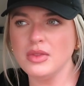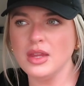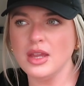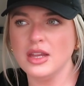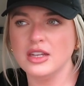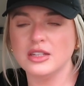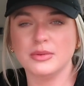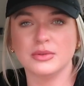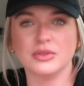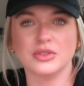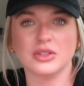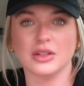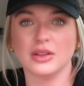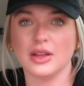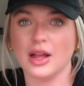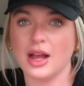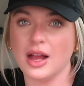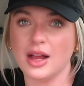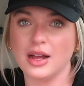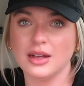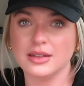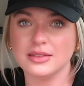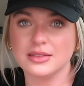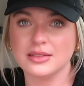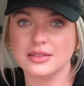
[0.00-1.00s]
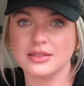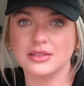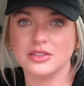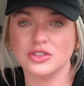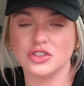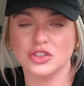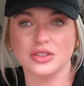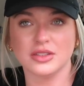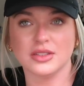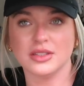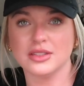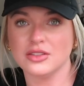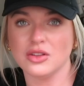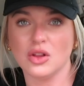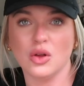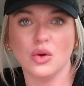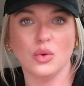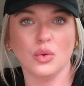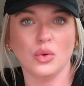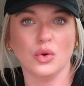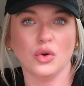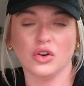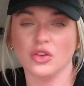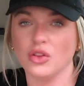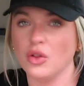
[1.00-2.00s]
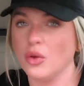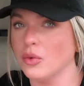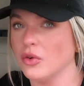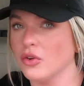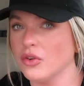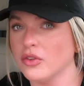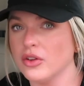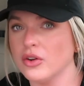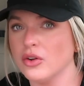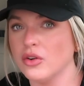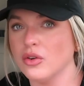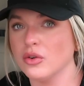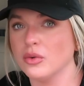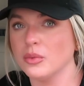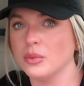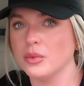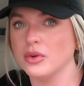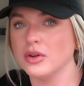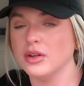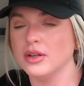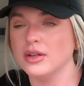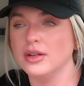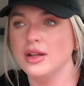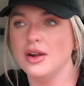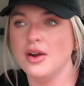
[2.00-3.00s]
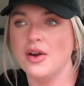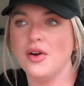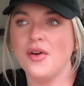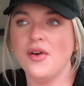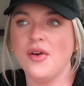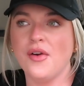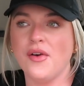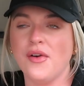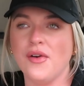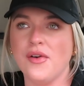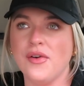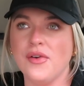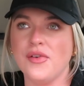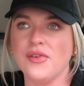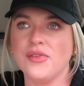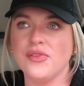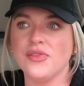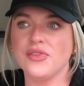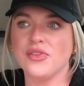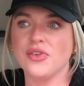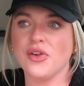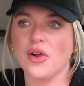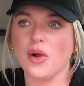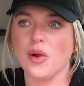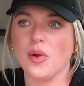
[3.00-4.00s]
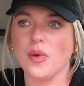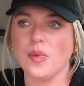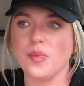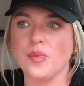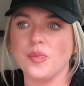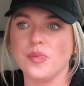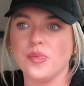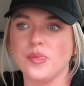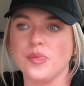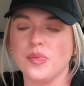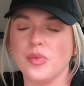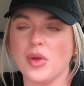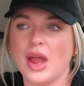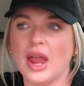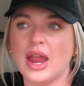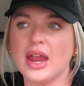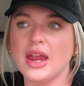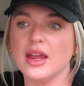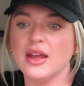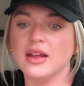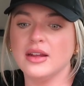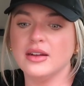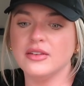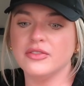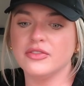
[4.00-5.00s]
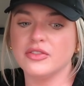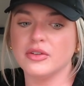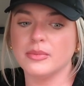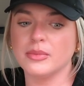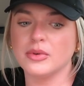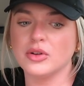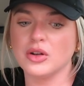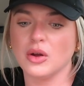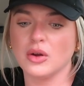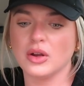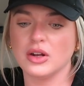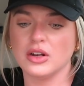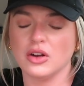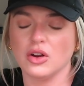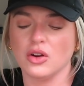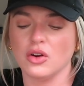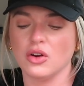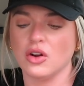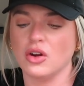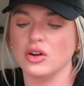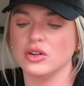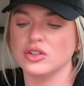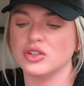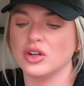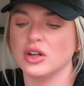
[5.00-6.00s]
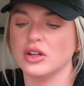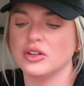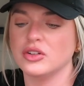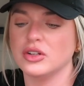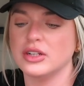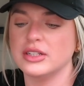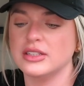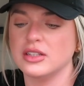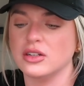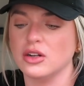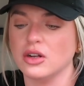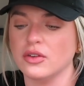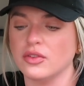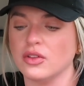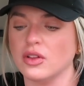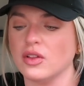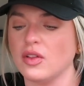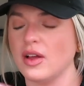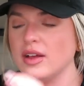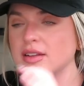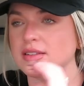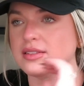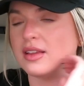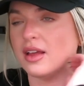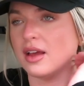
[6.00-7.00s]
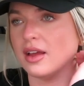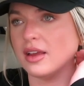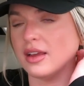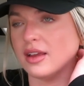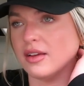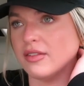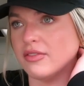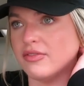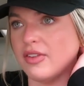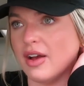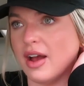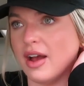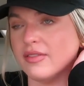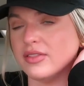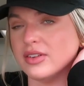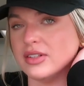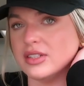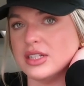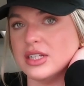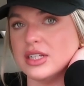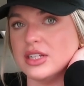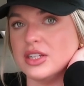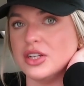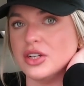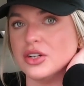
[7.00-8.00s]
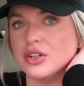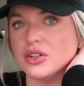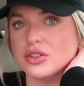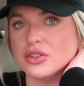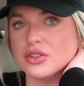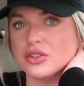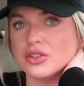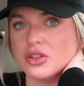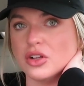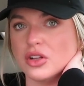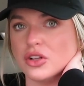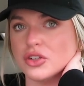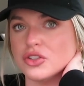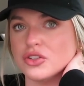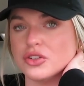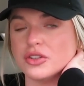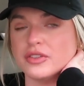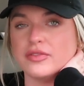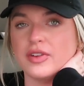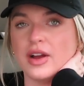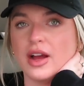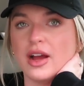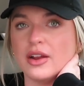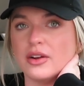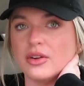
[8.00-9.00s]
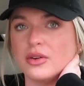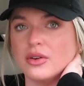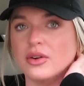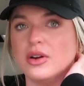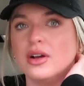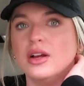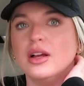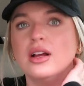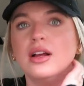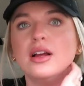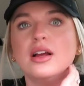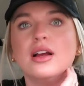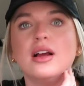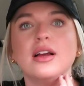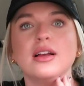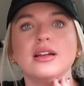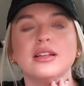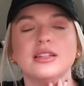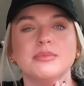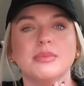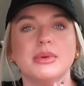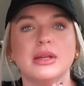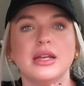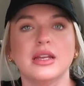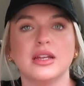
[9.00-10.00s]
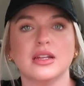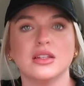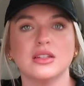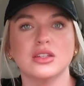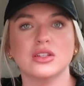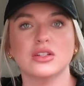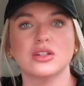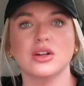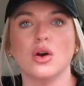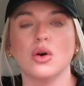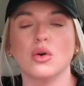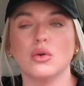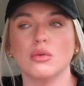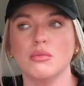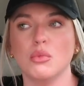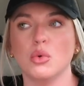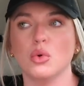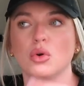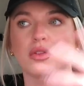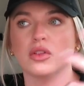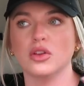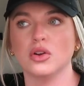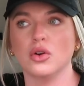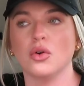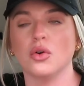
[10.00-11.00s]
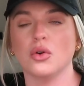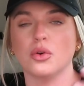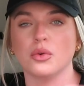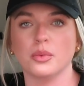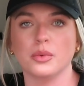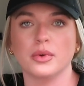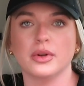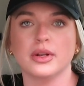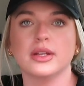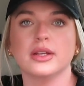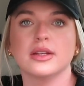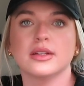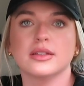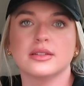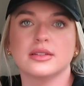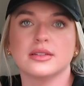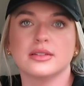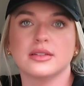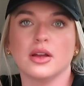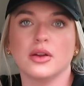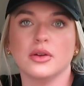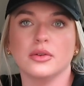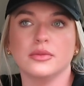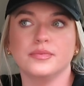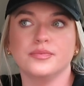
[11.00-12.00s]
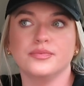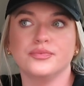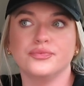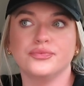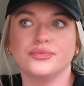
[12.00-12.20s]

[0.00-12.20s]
It's supposed to last just as long or longer than hardwood. So, and from talking to our contractor, he said over the last, like, 5 to 10 years, luxury vinyl is being installed more than hardwood is. So, and